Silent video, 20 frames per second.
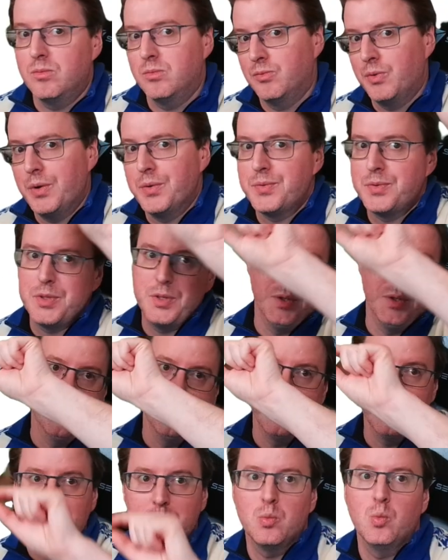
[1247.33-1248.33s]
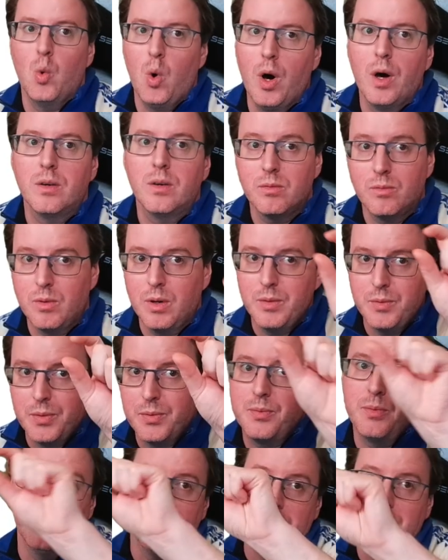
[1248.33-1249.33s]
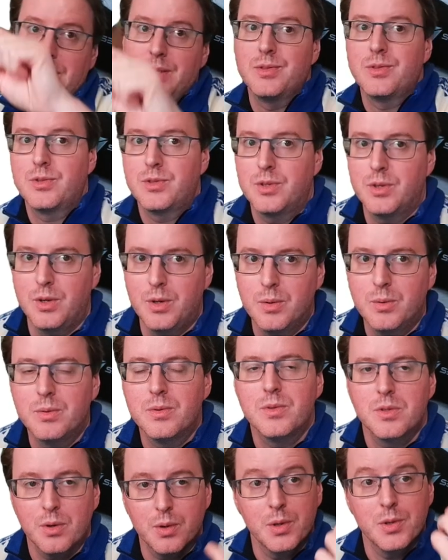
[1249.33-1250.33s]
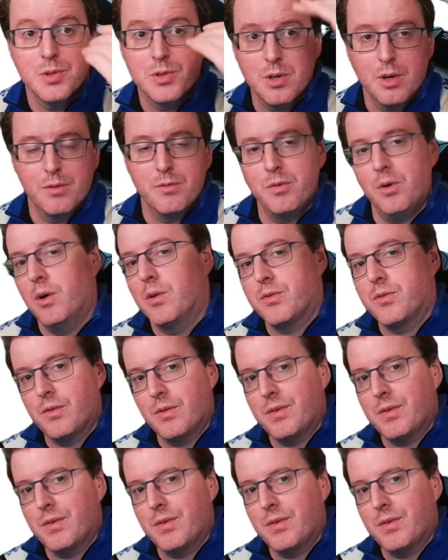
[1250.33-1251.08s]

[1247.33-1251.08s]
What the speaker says: row 2 is 1, row 3 is 2, and so on and so forth.